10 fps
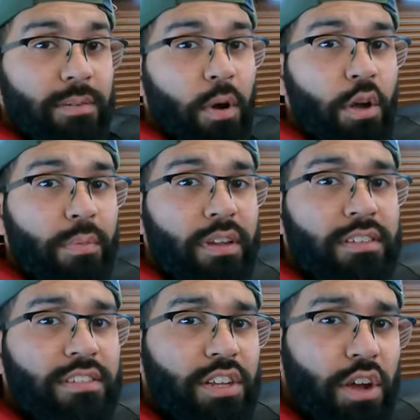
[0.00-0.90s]
At the
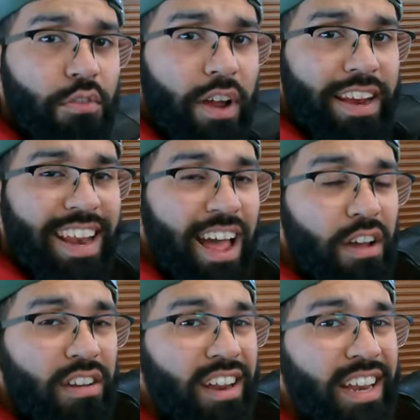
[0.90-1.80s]
moment, so right
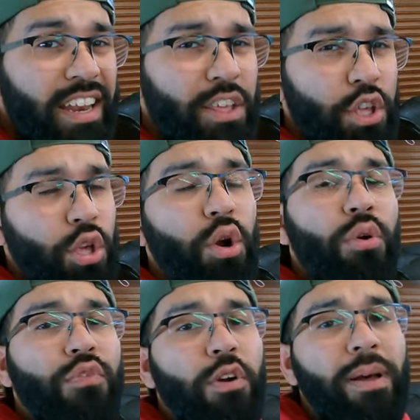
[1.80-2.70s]
now, I've got to let it
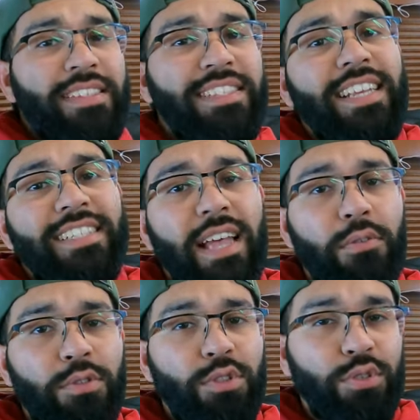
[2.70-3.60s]
cure for about 6
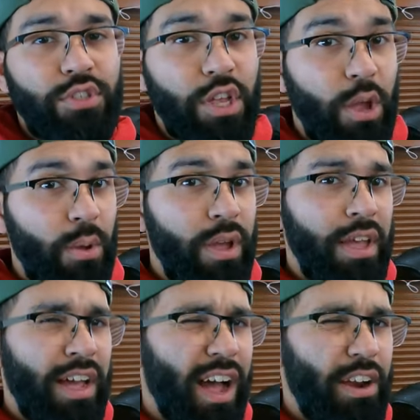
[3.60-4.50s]
hours or so.
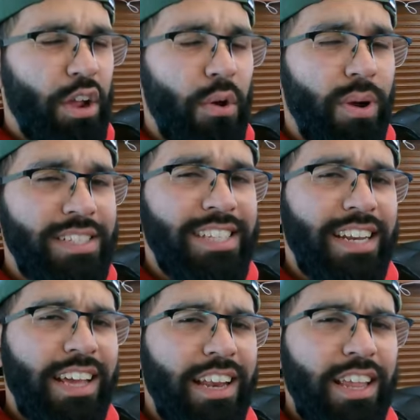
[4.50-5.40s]
I know I
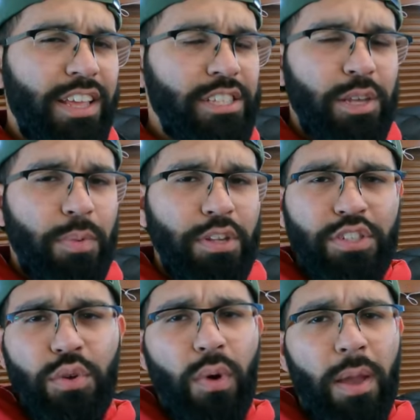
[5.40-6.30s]
said earlier you're
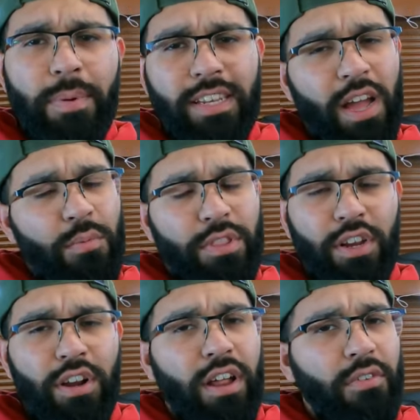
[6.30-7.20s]
supposed to wipe it down with
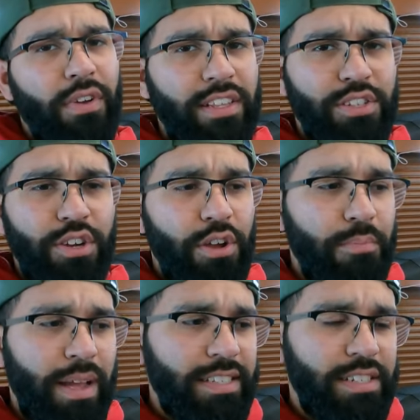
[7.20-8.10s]
a cloth as you're
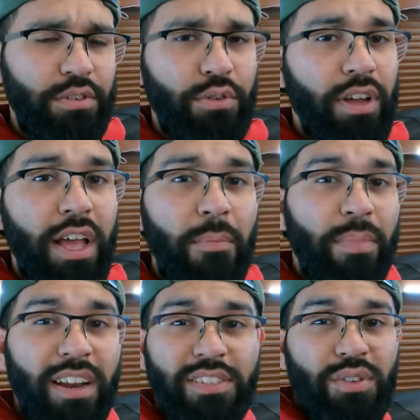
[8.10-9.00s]
going past it all.
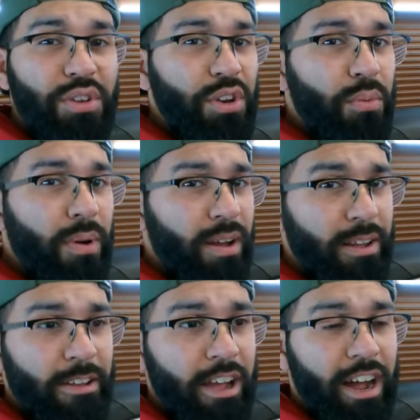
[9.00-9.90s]
But I just thought, you know
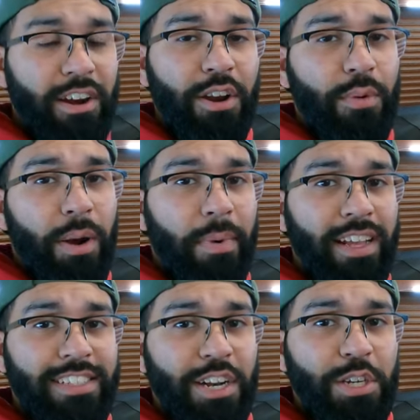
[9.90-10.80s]
what? I don't know what I'm
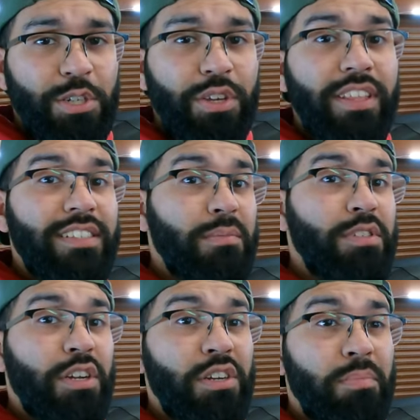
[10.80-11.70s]
next gonna do this. I'm
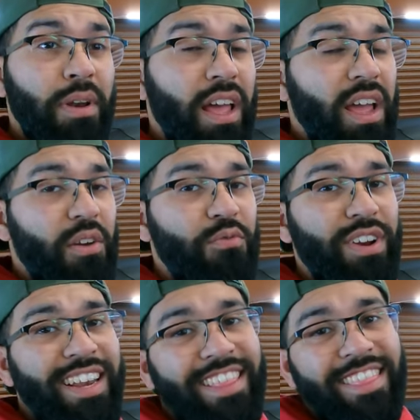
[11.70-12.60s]
just gonna apply a
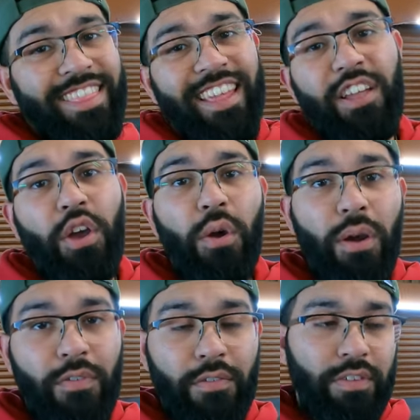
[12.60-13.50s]
really thick
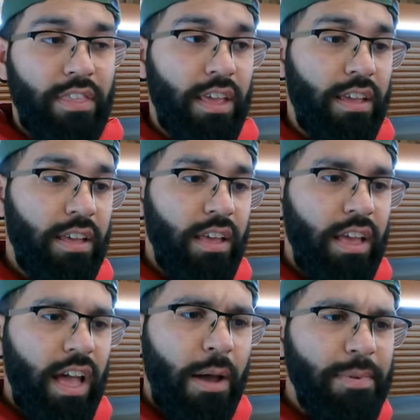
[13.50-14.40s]
coat of everything.
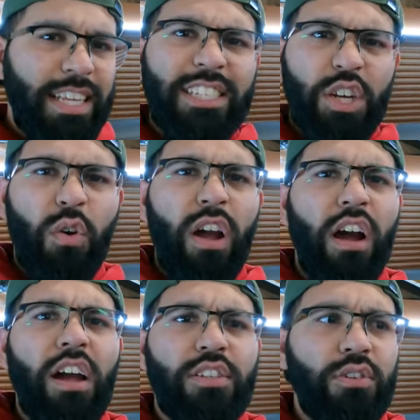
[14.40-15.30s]
It's actually
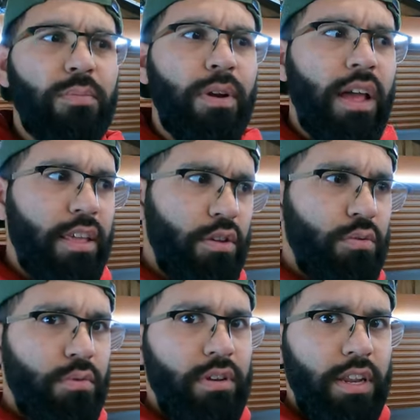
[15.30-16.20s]
quite hard to apply.
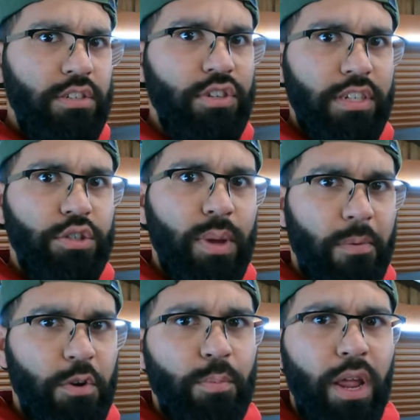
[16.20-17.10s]
You literally do
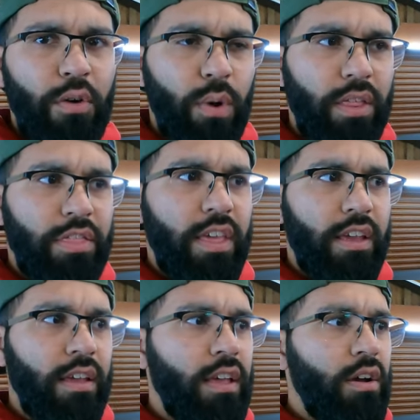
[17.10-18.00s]
have to apply it quite
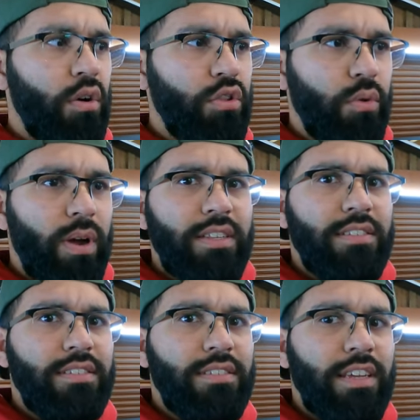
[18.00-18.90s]
thick.
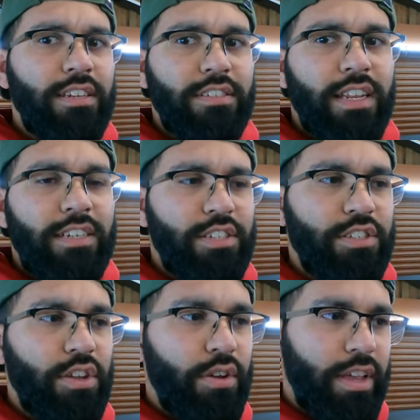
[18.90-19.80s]
Otherwise, it doesn't actually
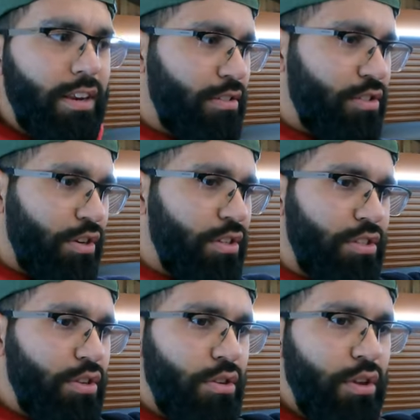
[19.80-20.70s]
soak in. As soon
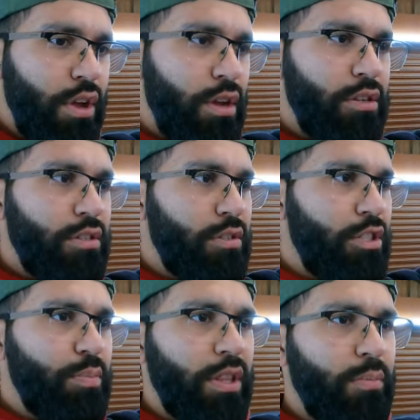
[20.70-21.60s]
as you
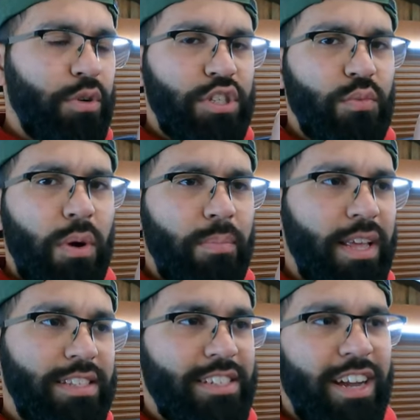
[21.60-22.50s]
spread the brush in one
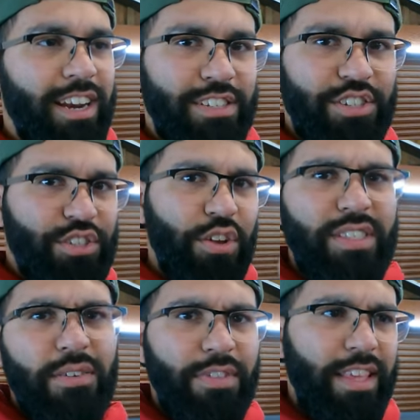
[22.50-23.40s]
place, it kind of
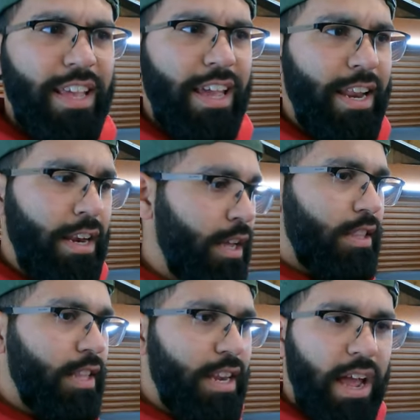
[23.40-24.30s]
soaks everything in, and
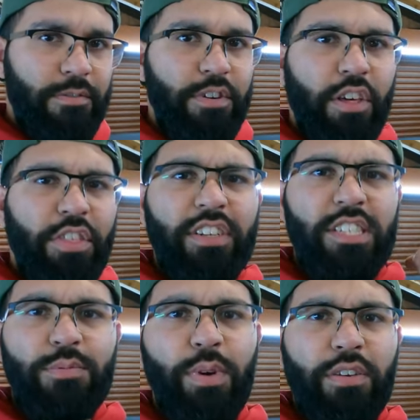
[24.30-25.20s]
then you have nothing
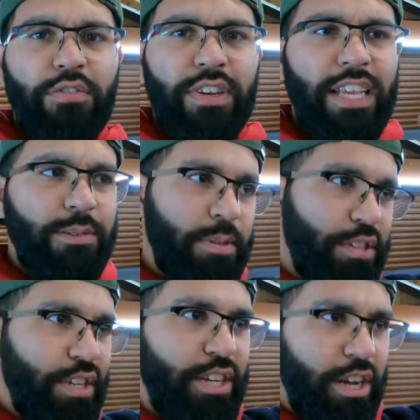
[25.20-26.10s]
to spread for the next bit,
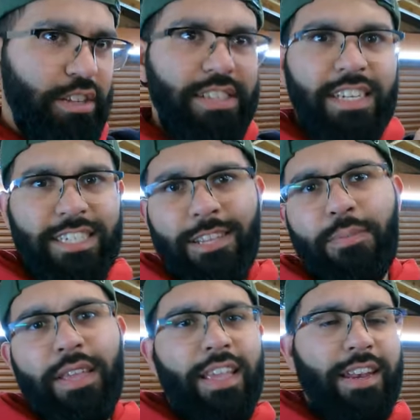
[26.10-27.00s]
so you're constantly
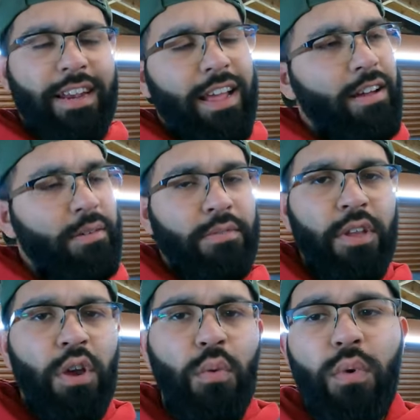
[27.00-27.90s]
dipping in and out of
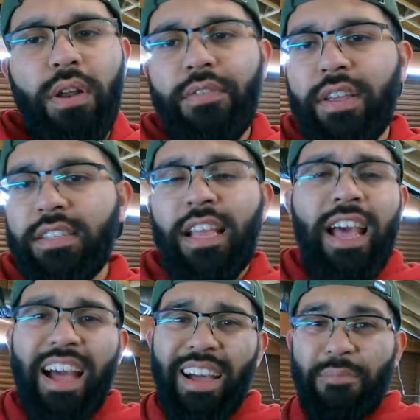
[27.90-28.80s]
whatever it is.
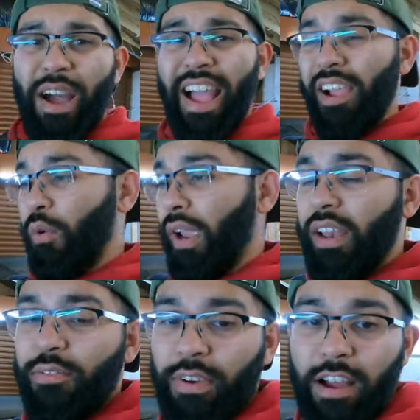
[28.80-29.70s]
I
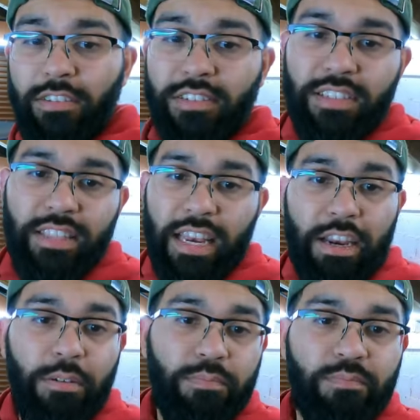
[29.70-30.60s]
quickly found that
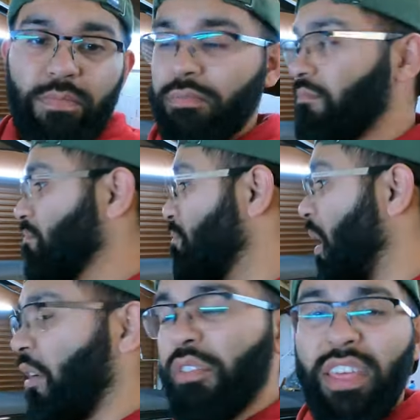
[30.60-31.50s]
little
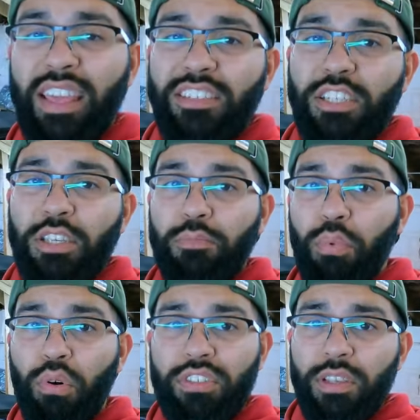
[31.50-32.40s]
metal thing to
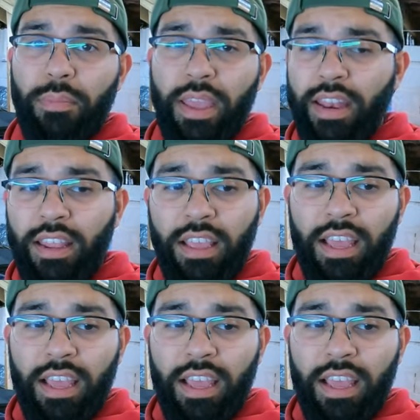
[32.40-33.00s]
pour some in.